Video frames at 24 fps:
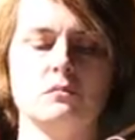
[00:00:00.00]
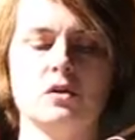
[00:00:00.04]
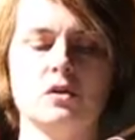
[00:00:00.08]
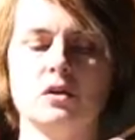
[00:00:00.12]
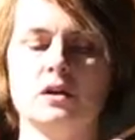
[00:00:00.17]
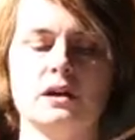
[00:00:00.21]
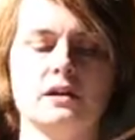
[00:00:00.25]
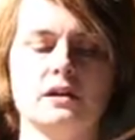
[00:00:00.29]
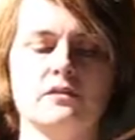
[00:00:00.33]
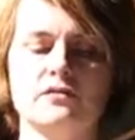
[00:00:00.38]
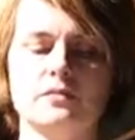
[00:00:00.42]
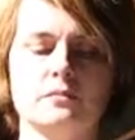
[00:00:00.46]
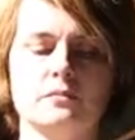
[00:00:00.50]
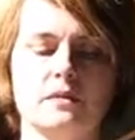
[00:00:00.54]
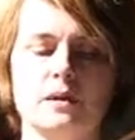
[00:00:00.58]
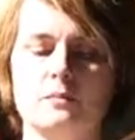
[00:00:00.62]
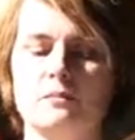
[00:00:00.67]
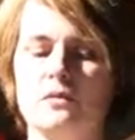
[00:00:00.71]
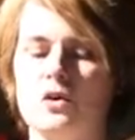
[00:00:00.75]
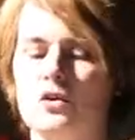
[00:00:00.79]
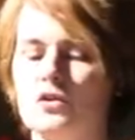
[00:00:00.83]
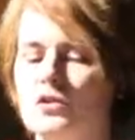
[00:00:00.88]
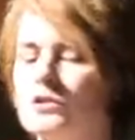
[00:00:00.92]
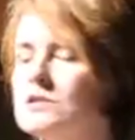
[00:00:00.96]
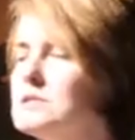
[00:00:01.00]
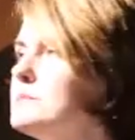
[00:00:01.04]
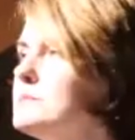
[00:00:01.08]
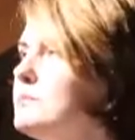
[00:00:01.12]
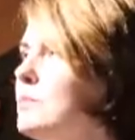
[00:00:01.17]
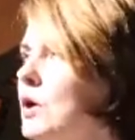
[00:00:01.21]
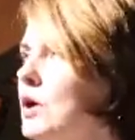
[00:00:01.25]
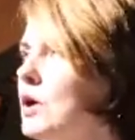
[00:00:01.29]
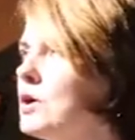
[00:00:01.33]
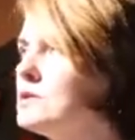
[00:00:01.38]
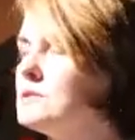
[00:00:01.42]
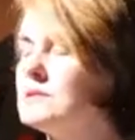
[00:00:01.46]
money from my mother's
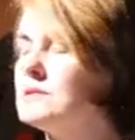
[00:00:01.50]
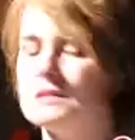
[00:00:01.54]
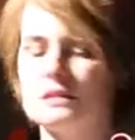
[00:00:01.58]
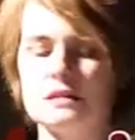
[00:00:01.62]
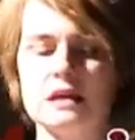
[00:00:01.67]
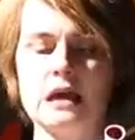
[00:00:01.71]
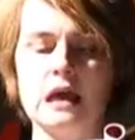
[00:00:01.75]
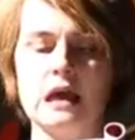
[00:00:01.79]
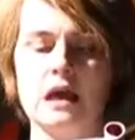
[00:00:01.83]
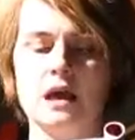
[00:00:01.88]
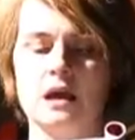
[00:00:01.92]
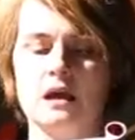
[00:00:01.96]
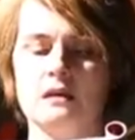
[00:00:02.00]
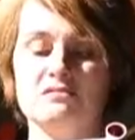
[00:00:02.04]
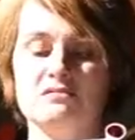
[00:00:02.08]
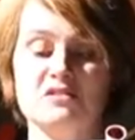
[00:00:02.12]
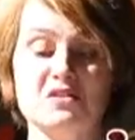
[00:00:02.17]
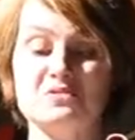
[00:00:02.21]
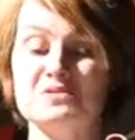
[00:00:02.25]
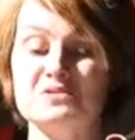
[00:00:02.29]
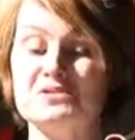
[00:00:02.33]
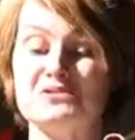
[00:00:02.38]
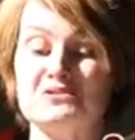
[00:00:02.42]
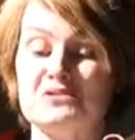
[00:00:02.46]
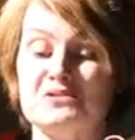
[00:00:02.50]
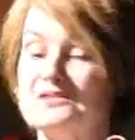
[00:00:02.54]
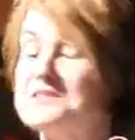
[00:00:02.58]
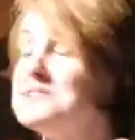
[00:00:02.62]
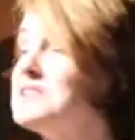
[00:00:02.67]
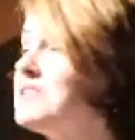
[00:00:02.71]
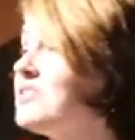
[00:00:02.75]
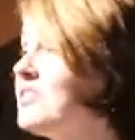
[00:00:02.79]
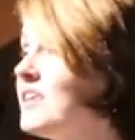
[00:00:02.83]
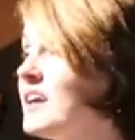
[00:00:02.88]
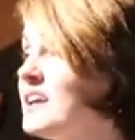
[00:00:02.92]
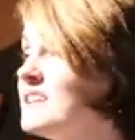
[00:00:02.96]
purse, those
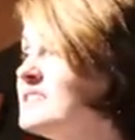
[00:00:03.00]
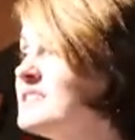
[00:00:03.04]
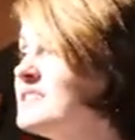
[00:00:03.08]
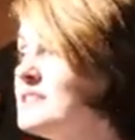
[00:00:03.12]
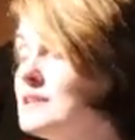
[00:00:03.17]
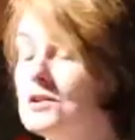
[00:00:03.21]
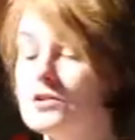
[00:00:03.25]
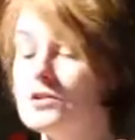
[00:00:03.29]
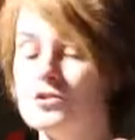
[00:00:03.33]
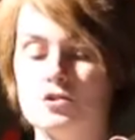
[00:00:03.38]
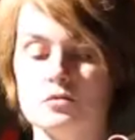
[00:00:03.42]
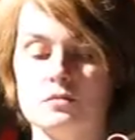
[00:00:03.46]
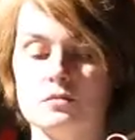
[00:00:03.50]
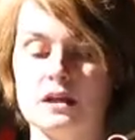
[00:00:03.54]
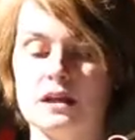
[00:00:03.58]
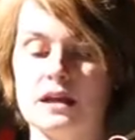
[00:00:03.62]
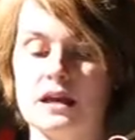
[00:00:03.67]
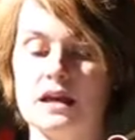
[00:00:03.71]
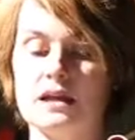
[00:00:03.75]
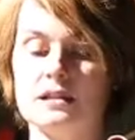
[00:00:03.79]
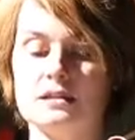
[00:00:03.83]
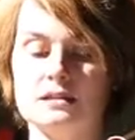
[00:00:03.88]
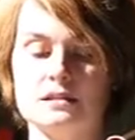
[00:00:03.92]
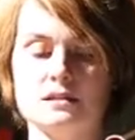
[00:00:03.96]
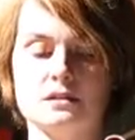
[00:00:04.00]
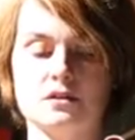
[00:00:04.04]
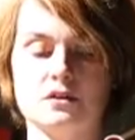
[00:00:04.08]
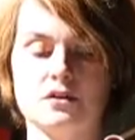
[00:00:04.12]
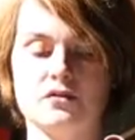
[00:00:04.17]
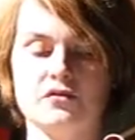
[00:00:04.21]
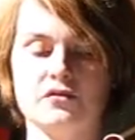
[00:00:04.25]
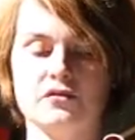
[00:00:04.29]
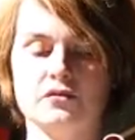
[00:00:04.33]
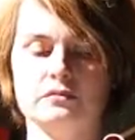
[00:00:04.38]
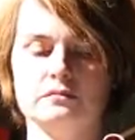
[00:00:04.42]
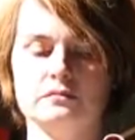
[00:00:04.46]
sorts of things, the usual kid
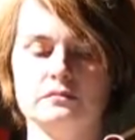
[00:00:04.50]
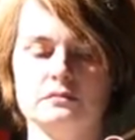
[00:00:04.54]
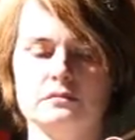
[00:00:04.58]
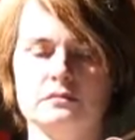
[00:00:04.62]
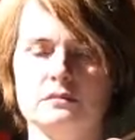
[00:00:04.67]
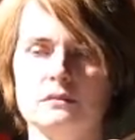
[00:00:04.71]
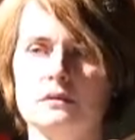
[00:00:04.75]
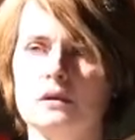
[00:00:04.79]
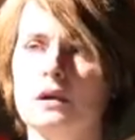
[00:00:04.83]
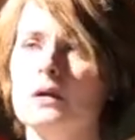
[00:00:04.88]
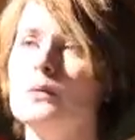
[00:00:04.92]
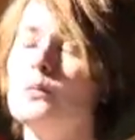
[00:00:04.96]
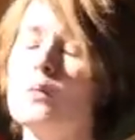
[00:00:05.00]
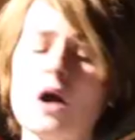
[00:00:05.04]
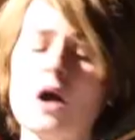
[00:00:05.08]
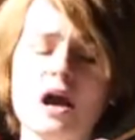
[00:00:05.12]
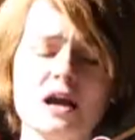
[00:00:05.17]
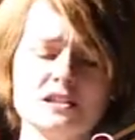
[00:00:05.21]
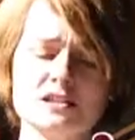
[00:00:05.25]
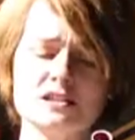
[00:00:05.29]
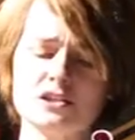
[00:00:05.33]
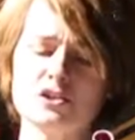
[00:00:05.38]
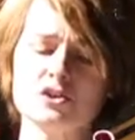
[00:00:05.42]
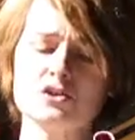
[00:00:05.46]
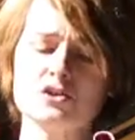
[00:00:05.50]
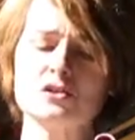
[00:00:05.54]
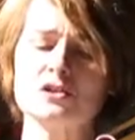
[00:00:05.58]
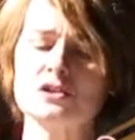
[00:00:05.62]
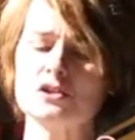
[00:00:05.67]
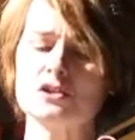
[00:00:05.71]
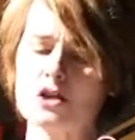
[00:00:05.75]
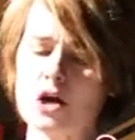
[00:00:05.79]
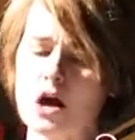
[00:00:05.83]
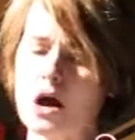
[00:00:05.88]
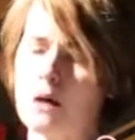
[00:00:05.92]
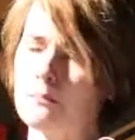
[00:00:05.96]
stuff. And why did you
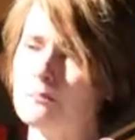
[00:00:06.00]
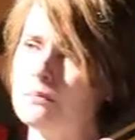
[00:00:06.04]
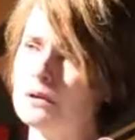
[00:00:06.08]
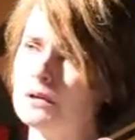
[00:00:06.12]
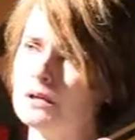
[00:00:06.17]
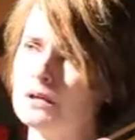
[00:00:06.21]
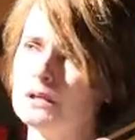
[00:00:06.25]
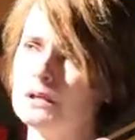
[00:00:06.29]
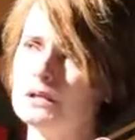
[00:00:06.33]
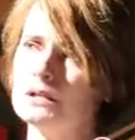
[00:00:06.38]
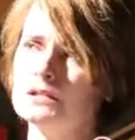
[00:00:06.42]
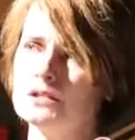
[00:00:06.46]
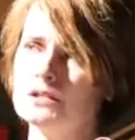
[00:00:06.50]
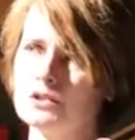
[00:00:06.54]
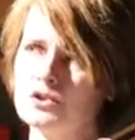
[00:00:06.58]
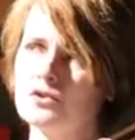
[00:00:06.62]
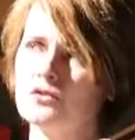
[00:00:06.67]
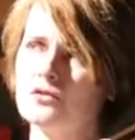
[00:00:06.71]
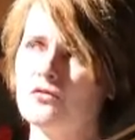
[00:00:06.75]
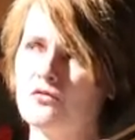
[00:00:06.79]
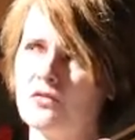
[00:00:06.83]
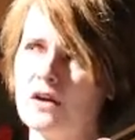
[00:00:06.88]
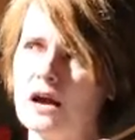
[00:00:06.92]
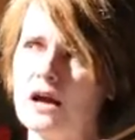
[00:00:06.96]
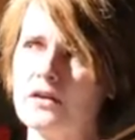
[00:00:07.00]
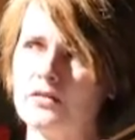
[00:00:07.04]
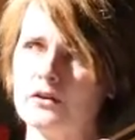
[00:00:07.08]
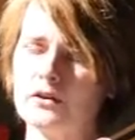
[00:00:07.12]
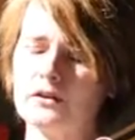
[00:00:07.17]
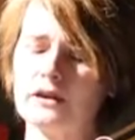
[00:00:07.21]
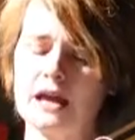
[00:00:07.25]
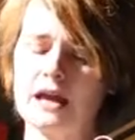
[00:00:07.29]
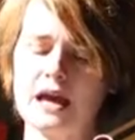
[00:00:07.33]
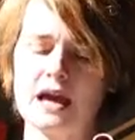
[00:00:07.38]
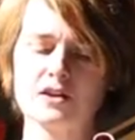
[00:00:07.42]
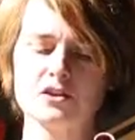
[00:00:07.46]
stop? Did your father
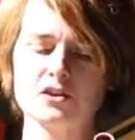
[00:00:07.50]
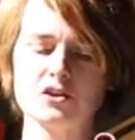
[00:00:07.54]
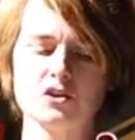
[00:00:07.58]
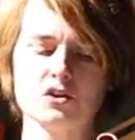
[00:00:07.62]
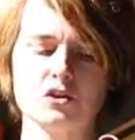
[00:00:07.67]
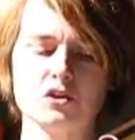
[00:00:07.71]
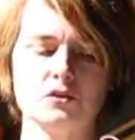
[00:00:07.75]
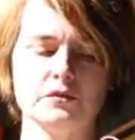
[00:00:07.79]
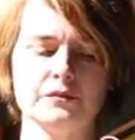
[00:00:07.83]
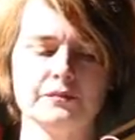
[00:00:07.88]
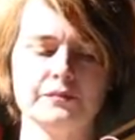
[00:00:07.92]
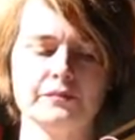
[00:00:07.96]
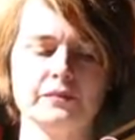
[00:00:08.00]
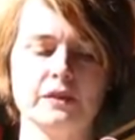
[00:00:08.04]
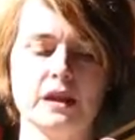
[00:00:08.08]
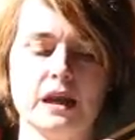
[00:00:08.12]
catch you?